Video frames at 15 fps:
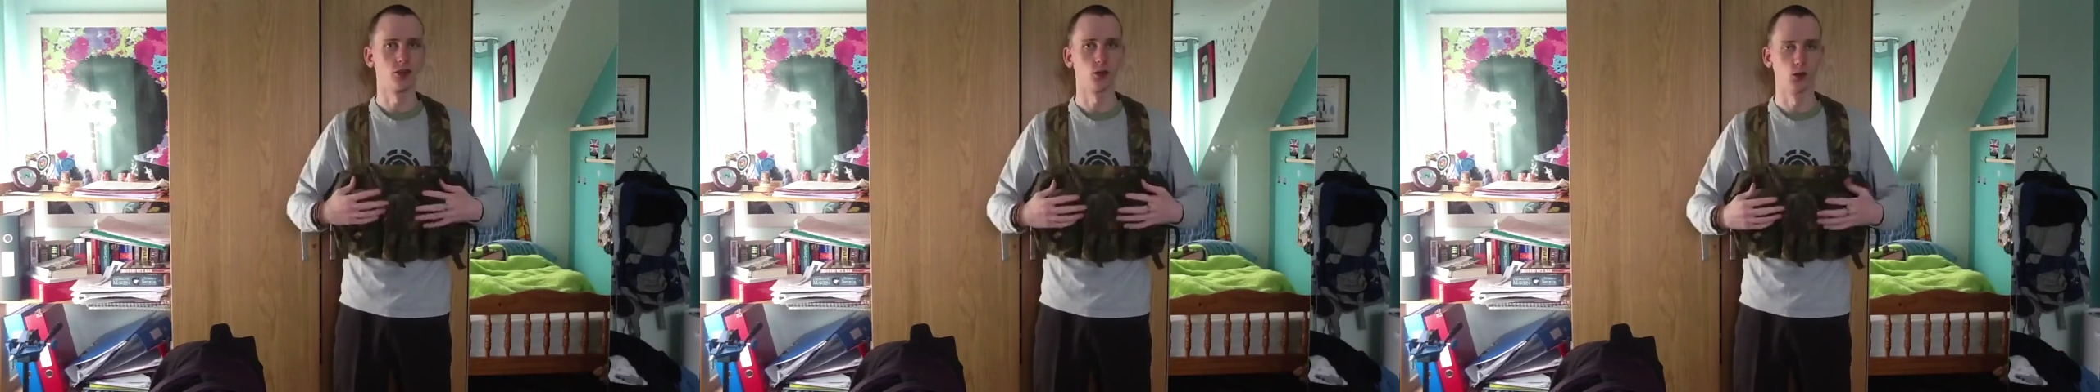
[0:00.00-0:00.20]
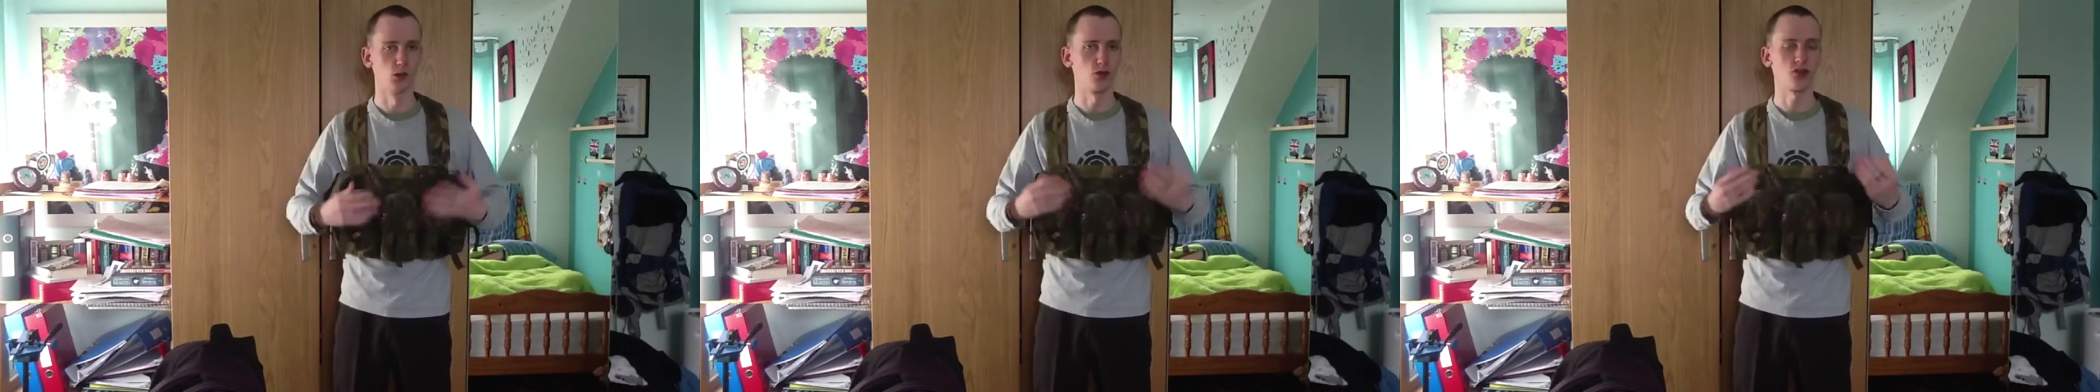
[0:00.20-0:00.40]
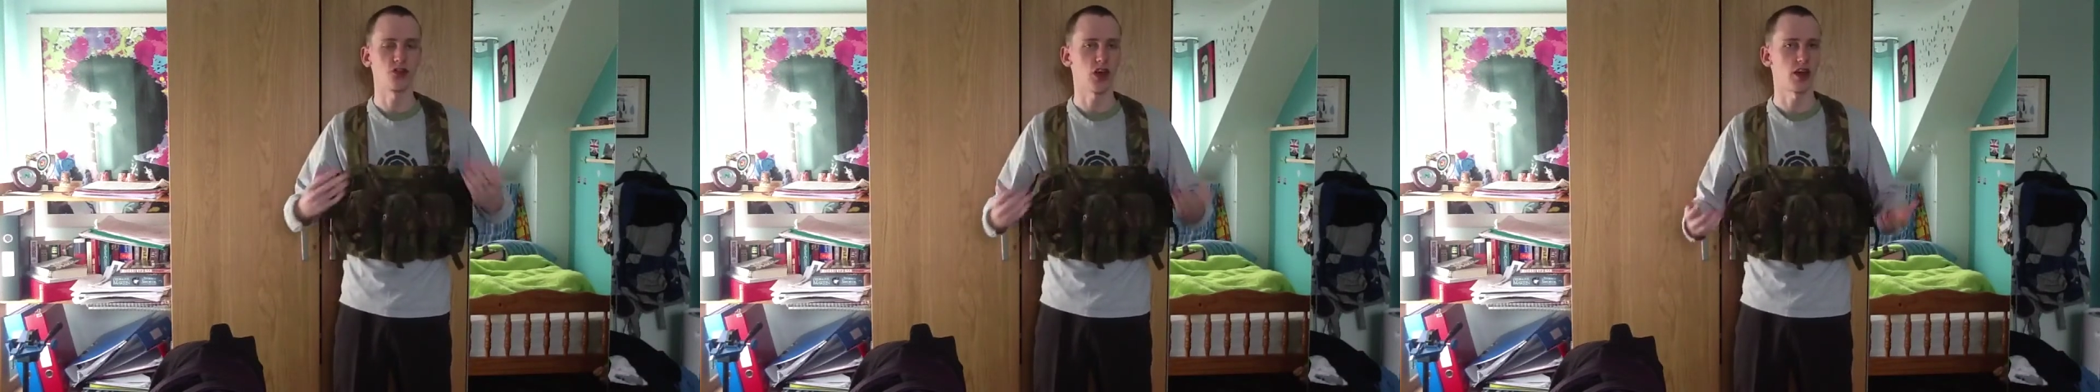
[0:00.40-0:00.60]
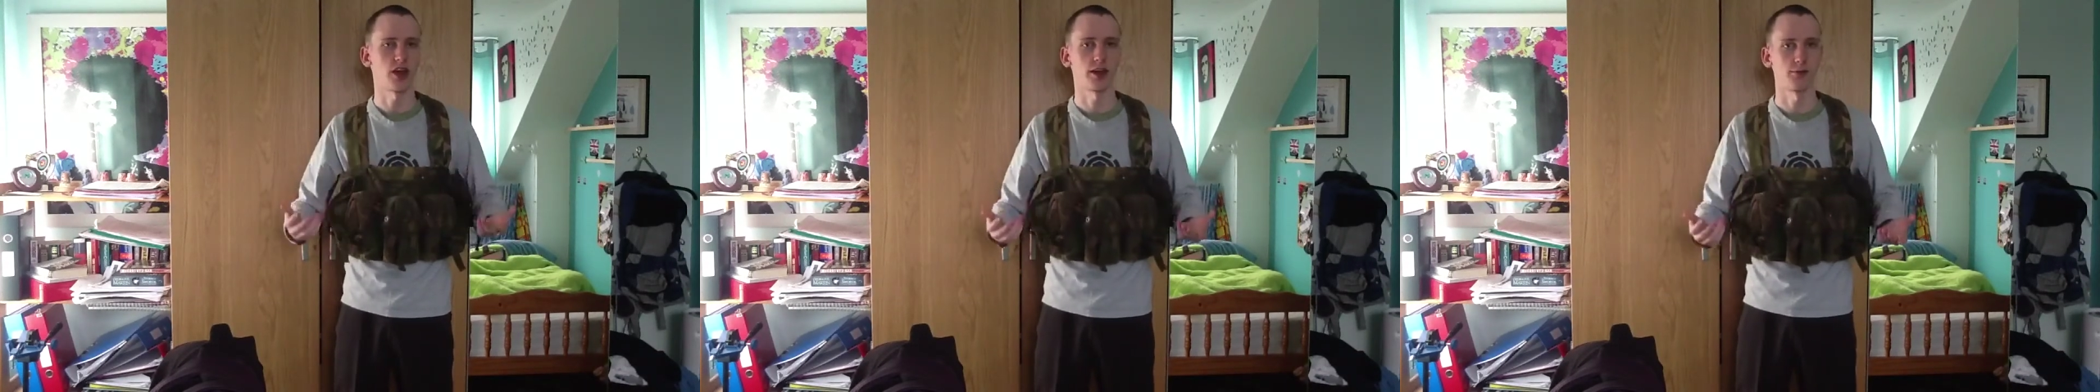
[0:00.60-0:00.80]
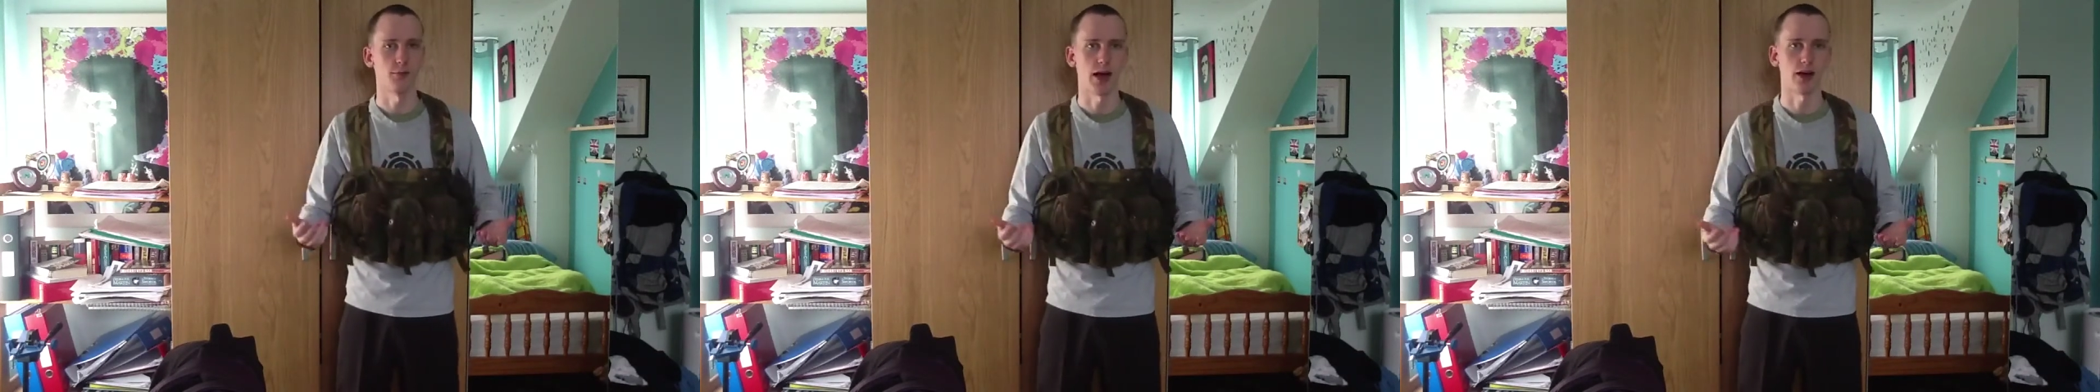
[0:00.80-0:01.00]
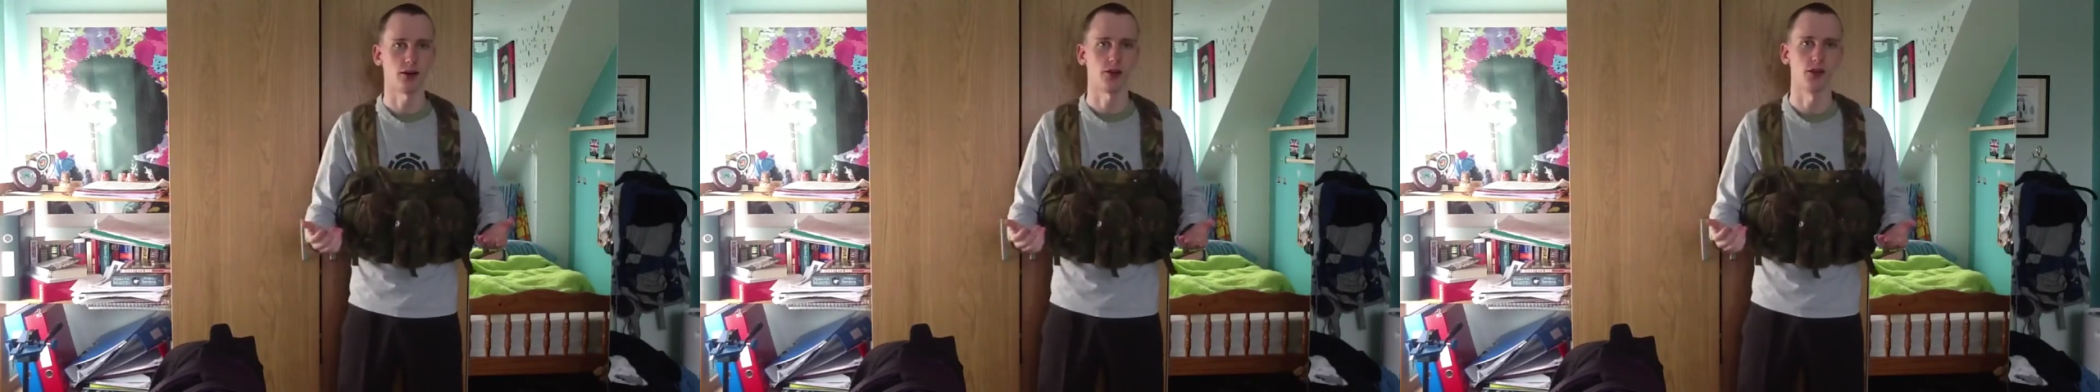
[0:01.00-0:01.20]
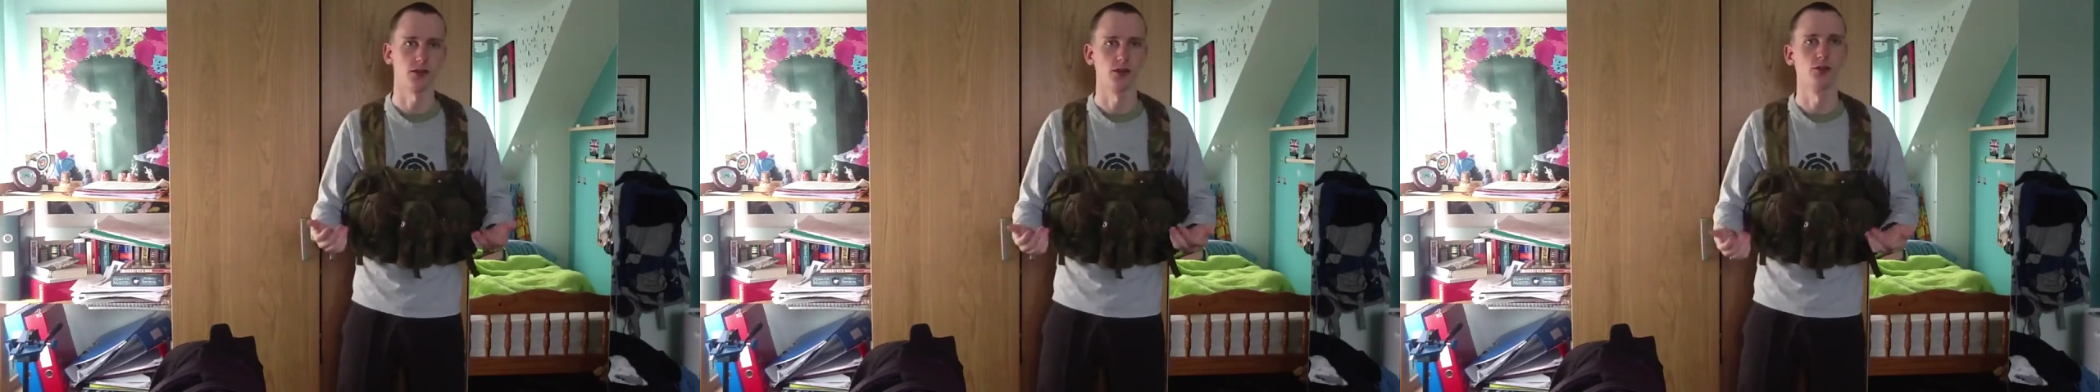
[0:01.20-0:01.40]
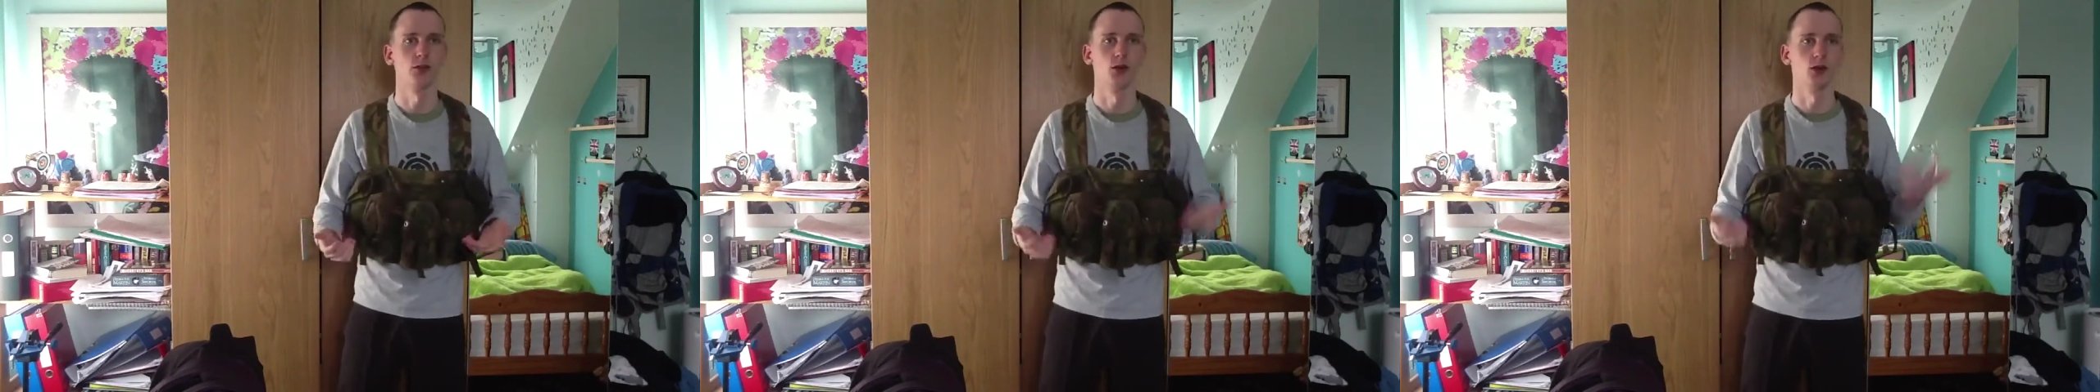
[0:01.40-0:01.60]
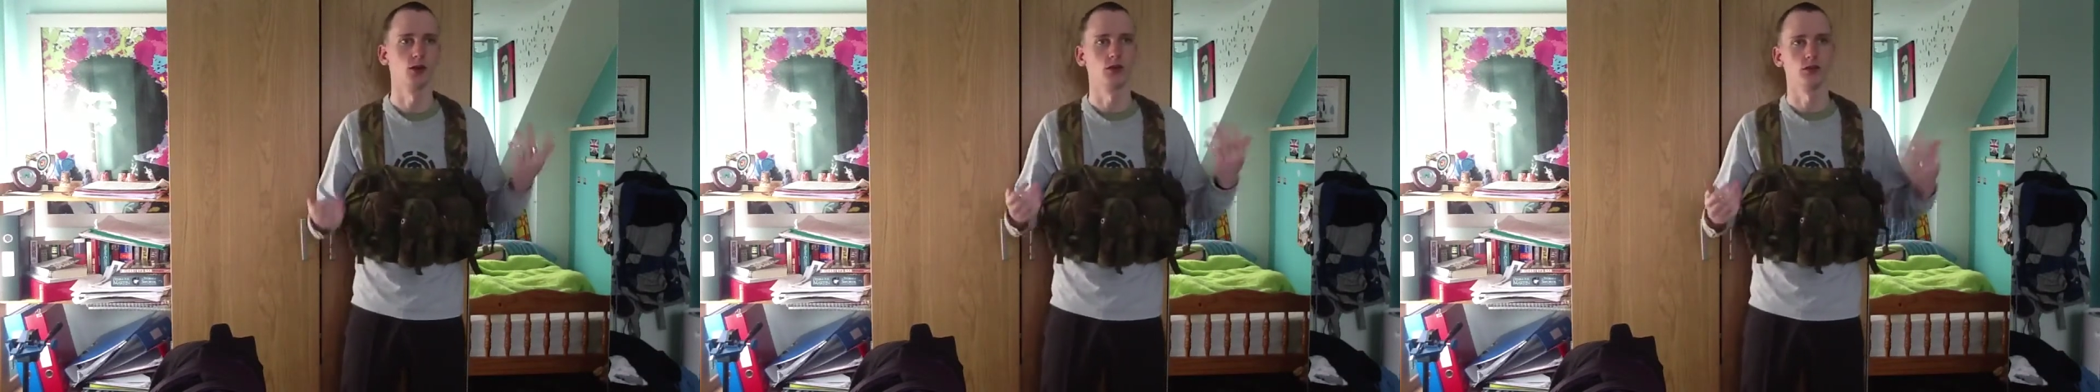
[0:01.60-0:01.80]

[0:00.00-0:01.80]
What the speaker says: or Stanag mags if you've got